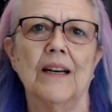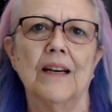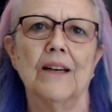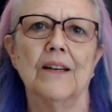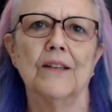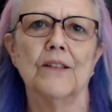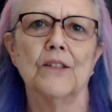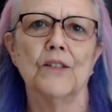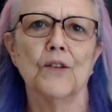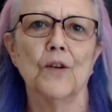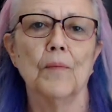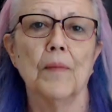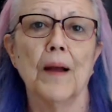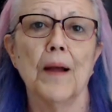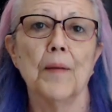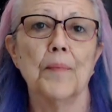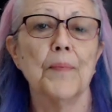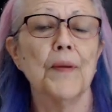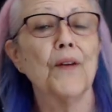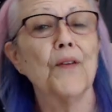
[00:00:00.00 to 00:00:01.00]
So my
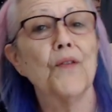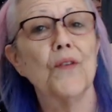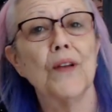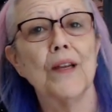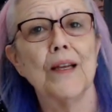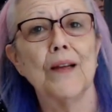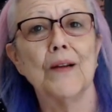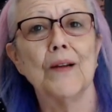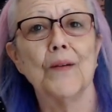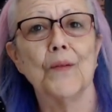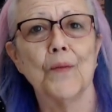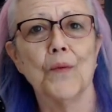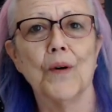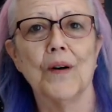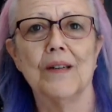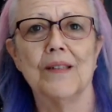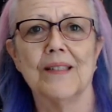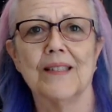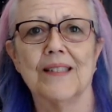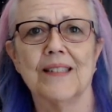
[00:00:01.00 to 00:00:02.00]
epiphany
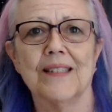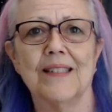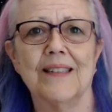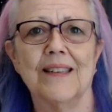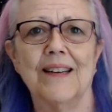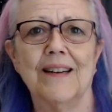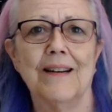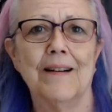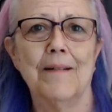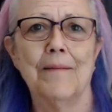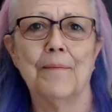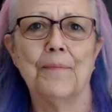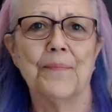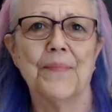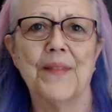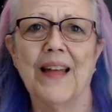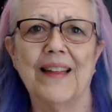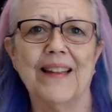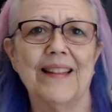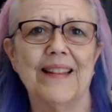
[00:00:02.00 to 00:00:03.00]
was
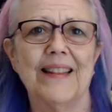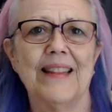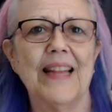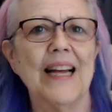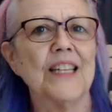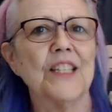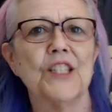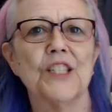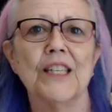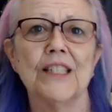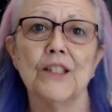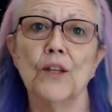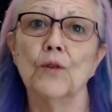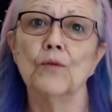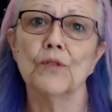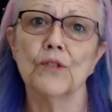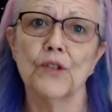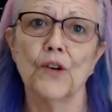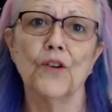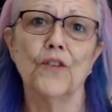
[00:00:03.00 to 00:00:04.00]
that shit
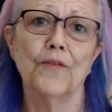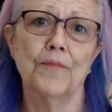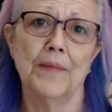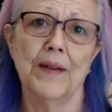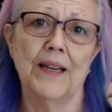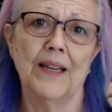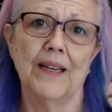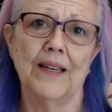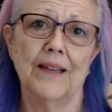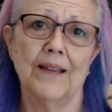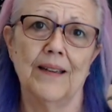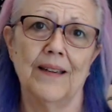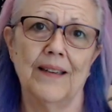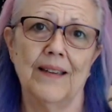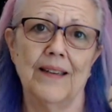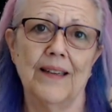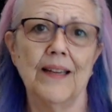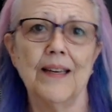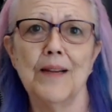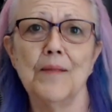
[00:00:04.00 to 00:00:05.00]
don't serve me
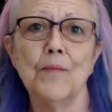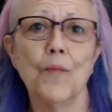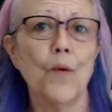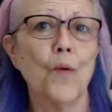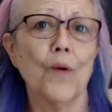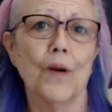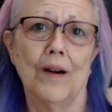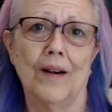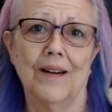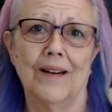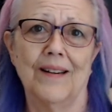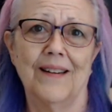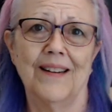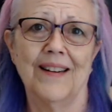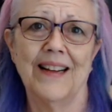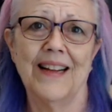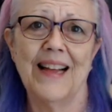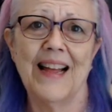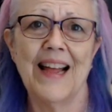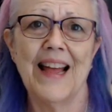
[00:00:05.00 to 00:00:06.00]
anymore.
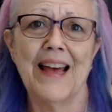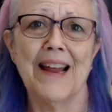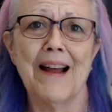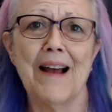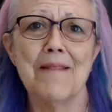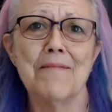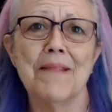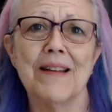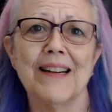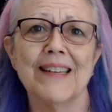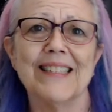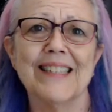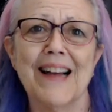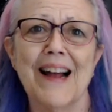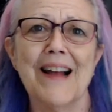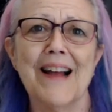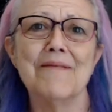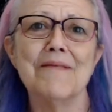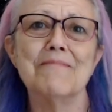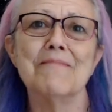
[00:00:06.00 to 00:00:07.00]
And I'm at a
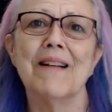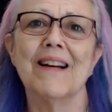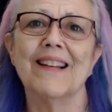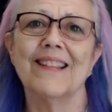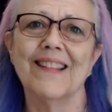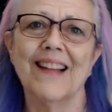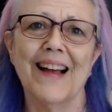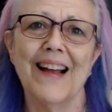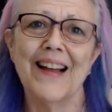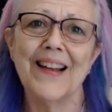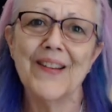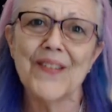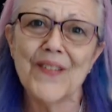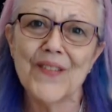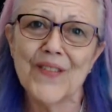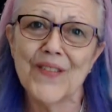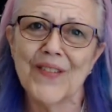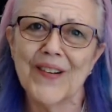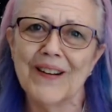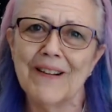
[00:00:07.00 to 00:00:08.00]
time in my life
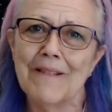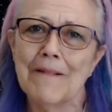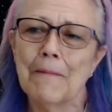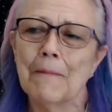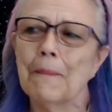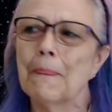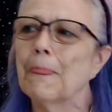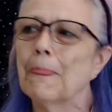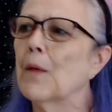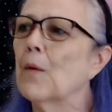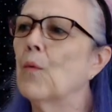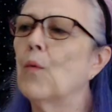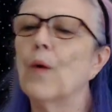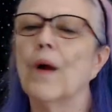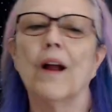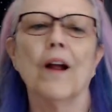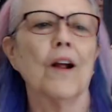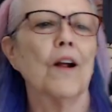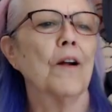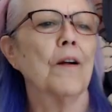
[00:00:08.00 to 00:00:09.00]

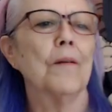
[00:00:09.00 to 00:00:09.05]
where